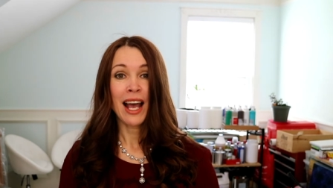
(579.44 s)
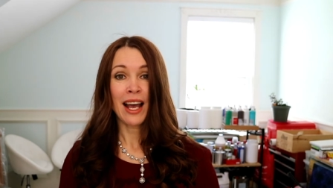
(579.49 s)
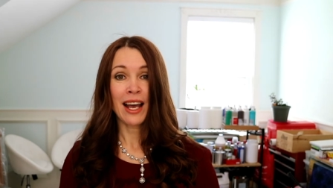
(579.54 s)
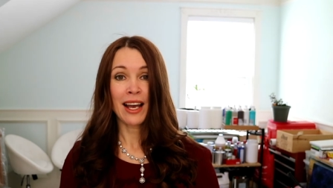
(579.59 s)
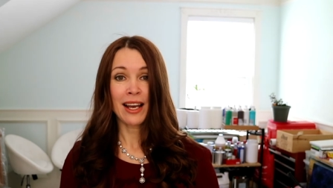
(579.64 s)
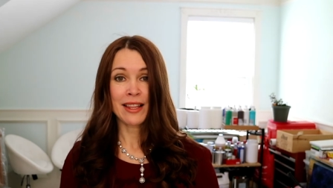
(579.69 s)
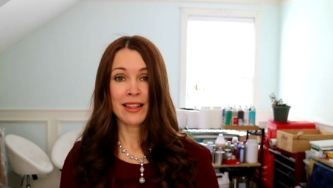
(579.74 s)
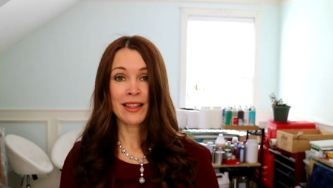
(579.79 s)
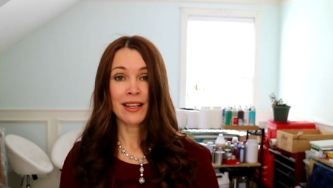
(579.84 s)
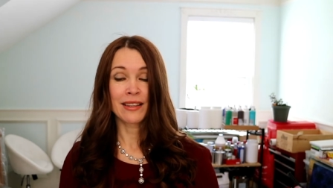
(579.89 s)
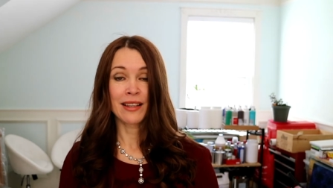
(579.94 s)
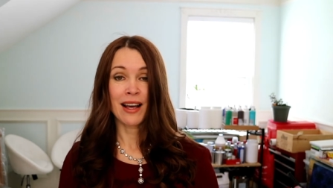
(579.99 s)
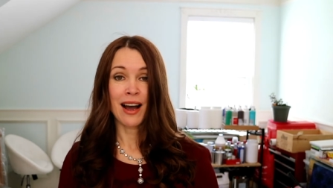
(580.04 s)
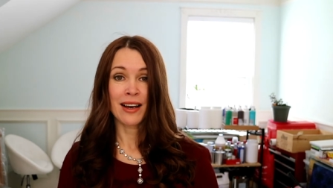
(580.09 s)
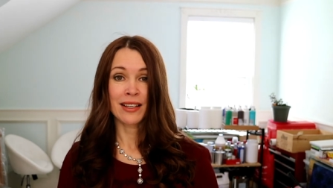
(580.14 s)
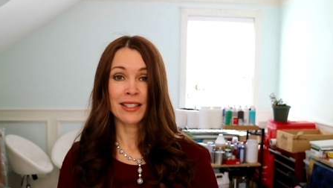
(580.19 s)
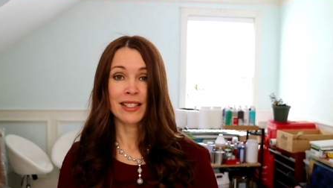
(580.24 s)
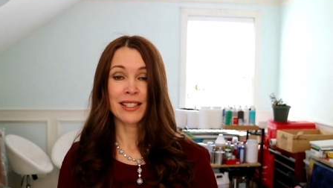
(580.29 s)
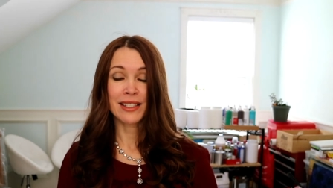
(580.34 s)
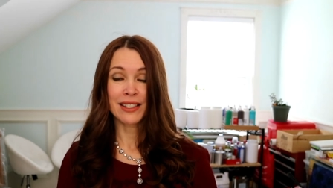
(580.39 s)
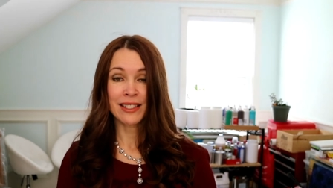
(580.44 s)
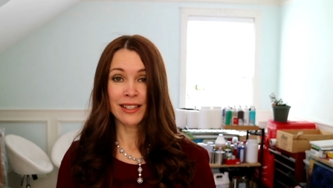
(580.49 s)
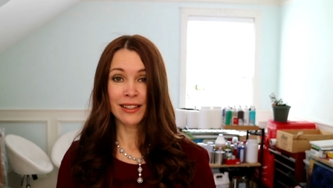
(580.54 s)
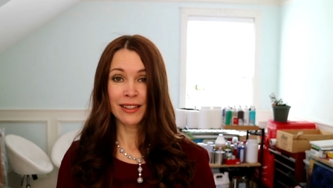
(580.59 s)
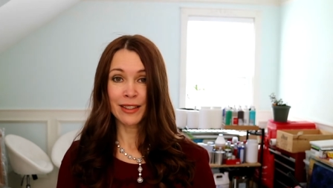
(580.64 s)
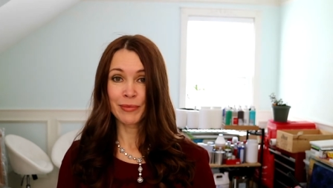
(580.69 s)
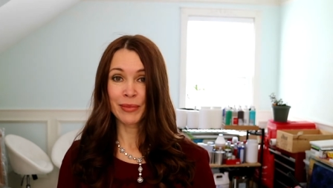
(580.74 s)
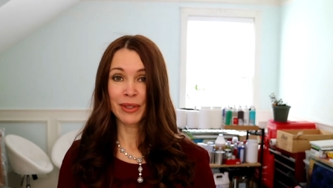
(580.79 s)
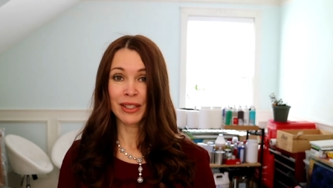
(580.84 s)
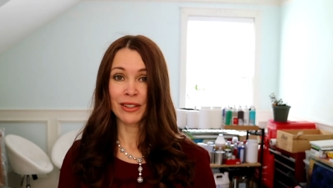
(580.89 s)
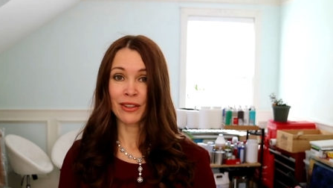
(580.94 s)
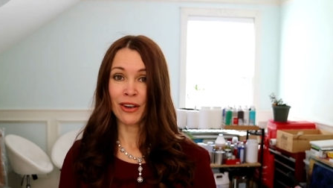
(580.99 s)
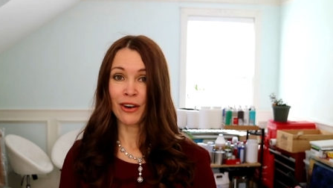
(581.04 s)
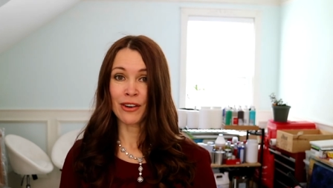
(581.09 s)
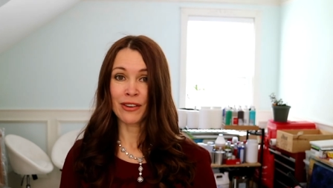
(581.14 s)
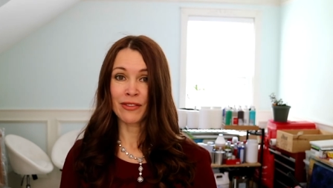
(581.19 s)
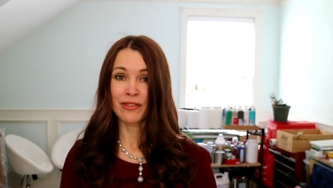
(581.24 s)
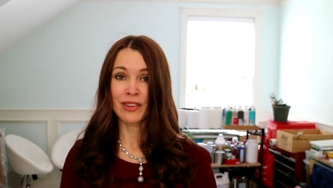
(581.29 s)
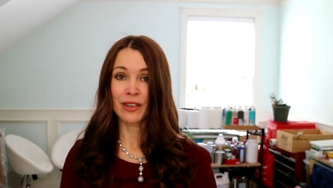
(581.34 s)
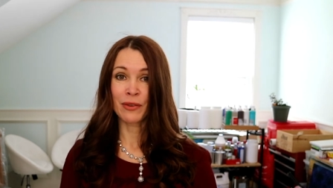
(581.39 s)
And the last syllable
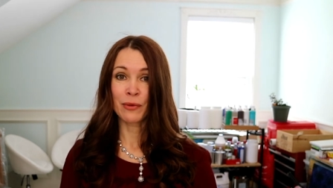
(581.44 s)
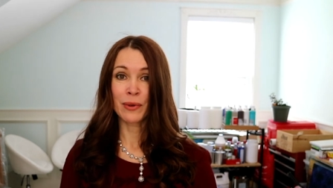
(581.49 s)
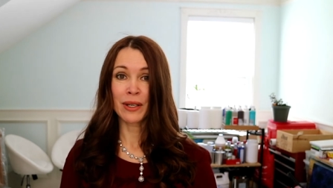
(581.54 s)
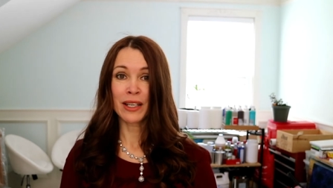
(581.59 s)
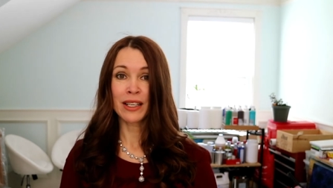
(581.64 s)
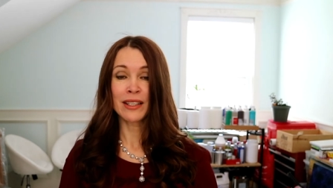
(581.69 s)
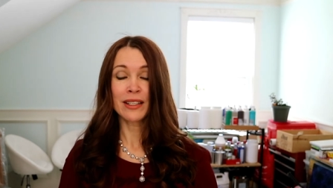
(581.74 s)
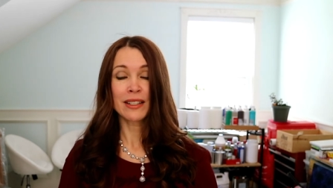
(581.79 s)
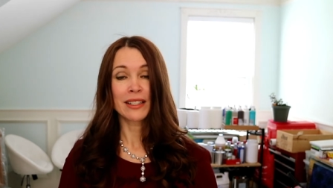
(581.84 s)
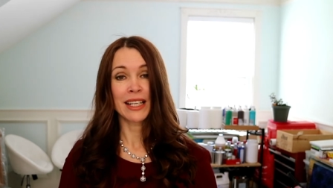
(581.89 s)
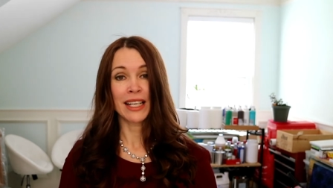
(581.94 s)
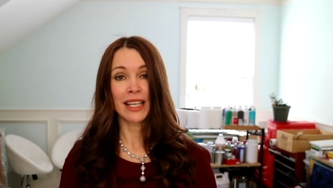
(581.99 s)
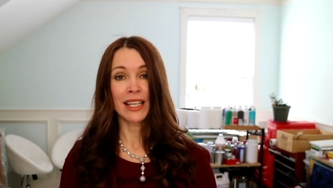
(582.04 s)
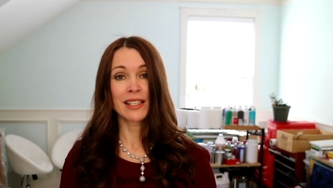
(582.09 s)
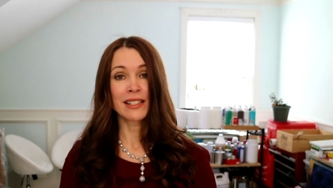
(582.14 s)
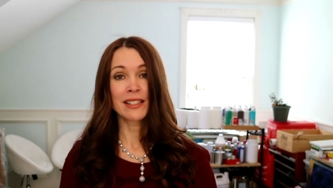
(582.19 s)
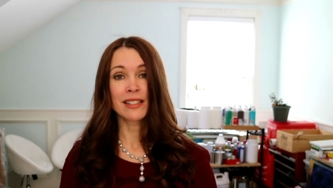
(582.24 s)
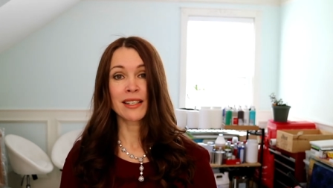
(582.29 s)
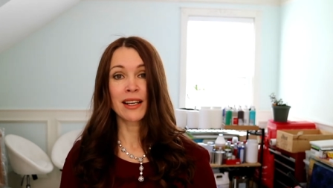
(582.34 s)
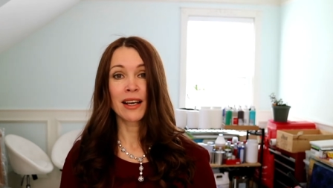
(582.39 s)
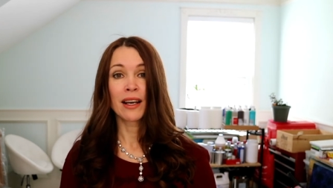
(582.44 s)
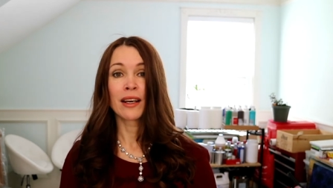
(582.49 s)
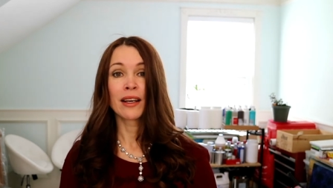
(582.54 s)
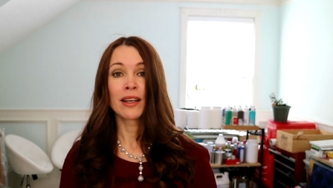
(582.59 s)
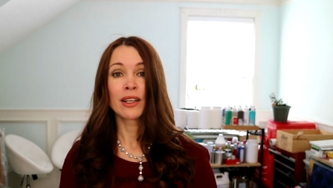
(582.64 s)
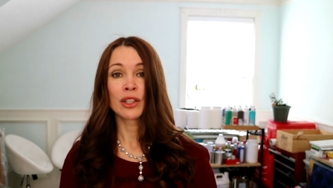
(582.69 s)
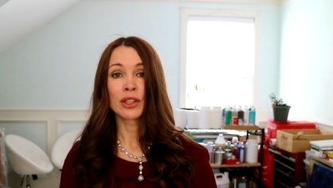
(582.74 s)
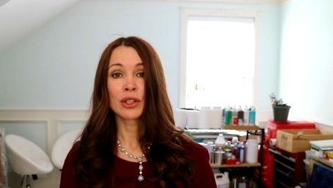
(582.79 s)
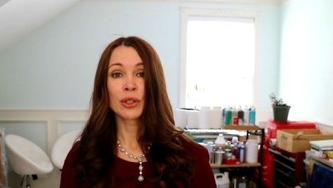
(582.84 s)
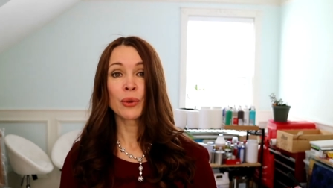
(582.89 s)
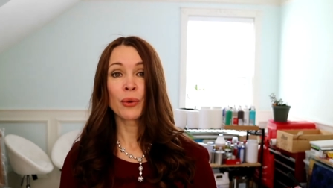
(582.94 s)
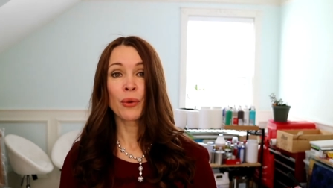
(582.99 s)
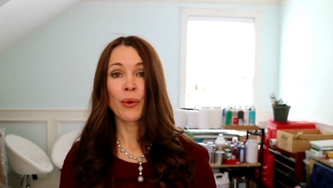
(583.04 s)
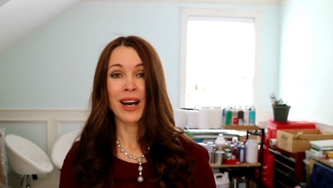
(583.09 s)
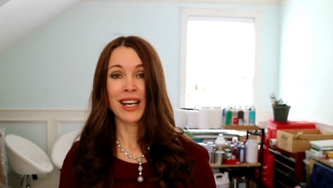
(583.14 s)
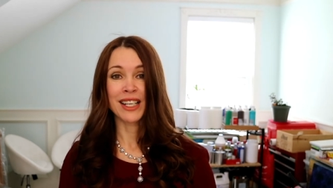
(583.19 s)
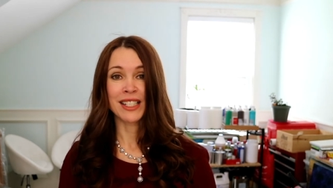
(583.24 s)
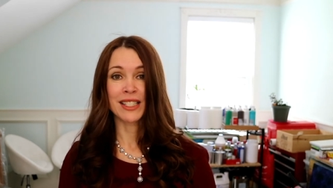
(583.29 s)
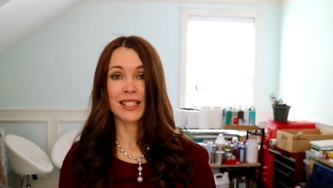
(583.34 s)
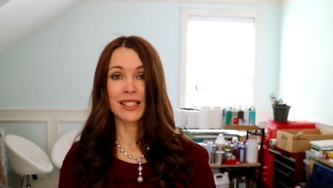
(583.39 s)
of the word is
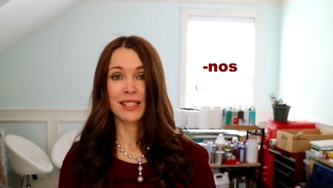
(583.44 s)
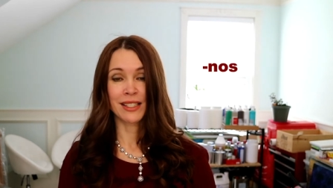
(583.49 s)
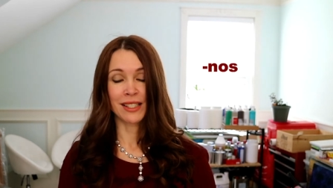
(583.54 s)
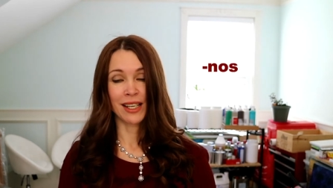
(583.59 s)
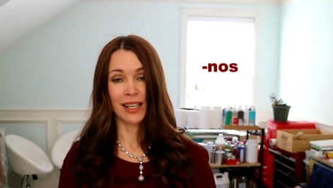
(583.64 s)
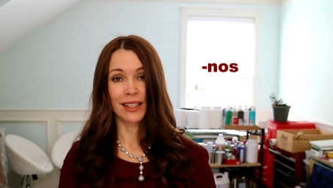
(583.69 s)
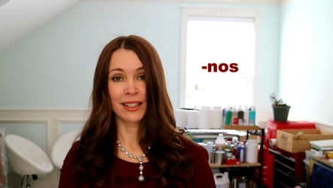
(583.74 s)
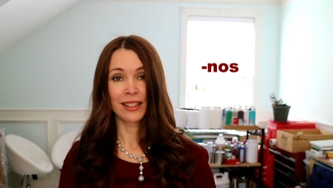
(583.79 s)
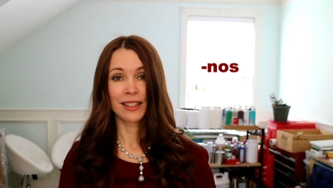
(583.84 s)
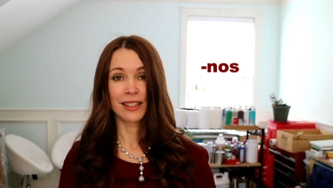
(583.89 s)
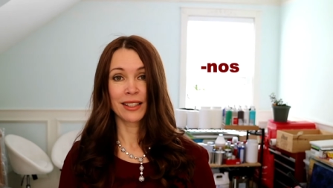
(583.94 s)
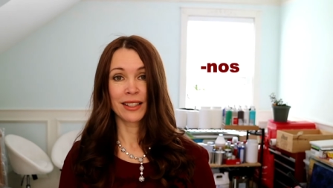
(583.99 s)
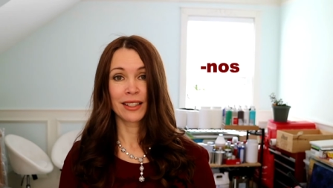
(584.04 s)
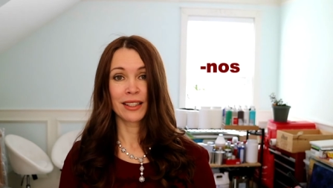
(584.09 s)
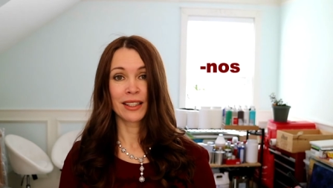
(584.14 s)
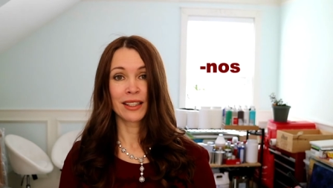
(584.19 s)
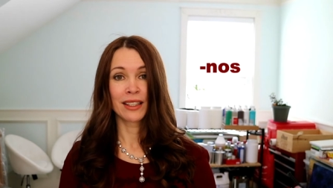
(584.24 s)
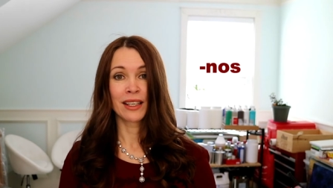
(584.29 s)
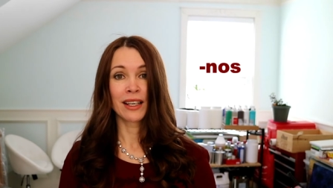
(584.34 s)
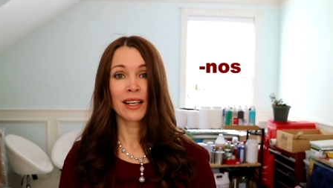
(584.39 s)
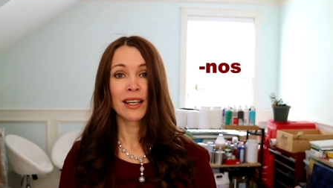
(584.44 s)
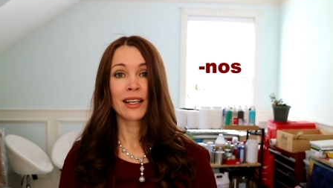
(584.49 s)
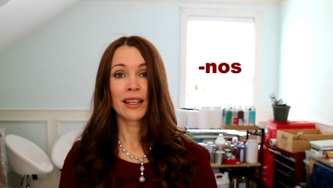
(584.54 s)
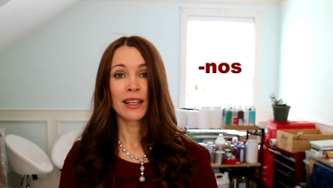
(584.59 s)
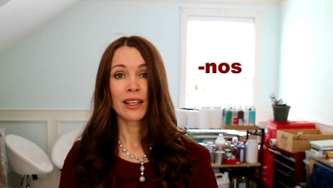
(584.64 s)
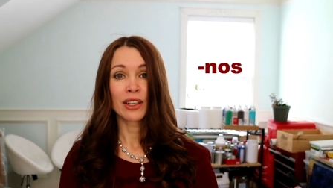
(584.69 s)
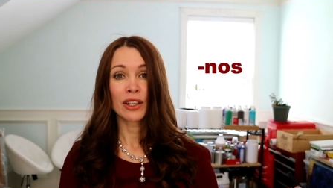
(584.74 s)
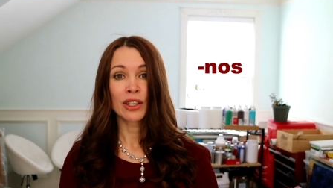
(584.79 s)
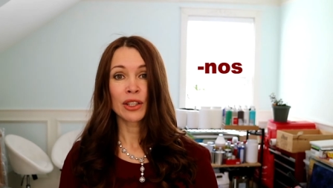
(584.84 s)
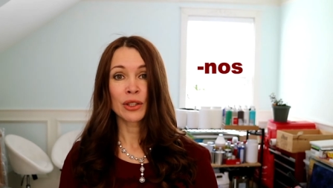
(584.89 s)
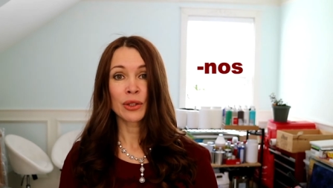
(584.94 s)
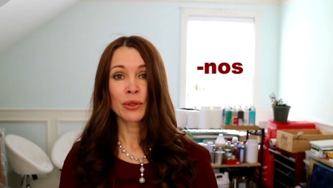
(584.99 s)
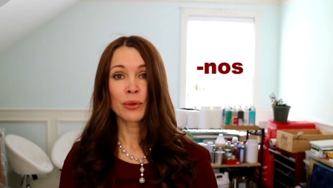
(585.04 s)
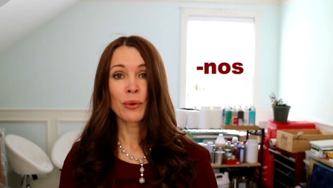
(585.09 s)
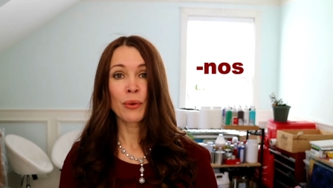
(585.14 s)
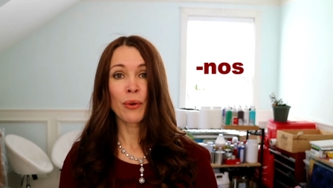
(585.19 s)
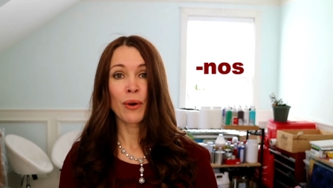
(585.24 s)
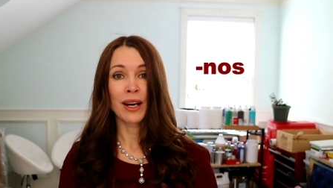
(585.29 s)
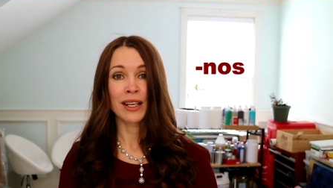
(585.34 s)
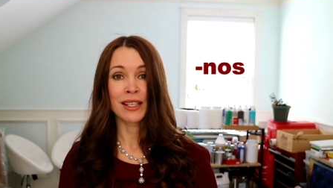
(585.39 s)
nuas.
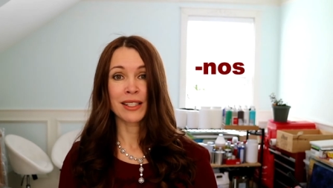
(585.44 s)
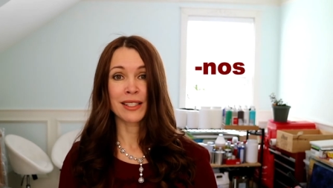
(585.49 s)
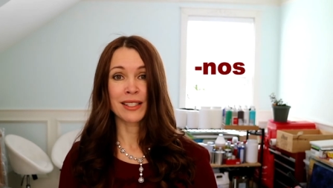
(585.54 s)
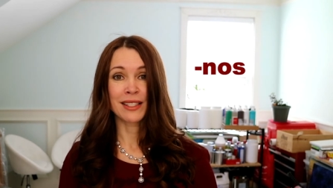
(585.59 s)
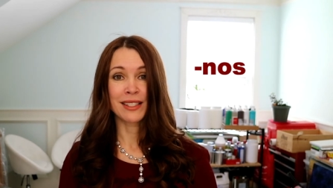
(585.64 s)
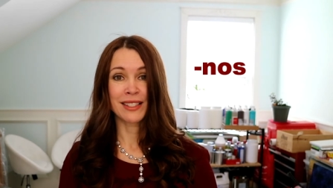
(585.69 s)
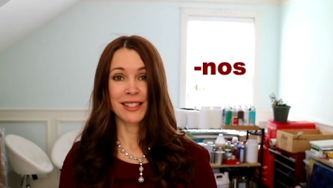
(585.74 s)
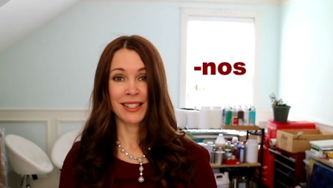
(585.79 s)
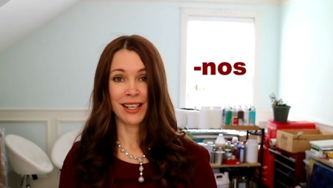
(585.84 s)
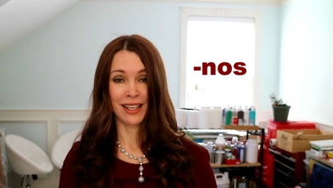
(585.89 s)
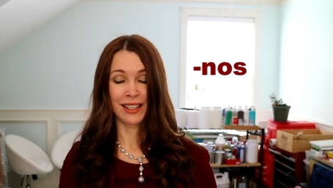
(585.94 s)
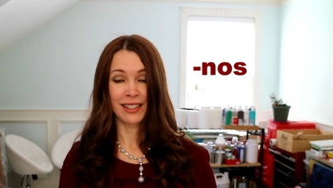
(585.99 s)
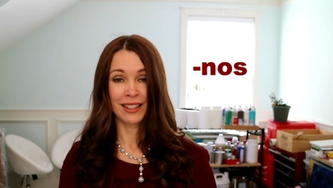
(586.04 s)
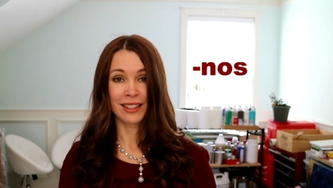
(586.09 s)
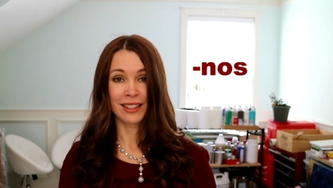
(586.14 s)
Nuas.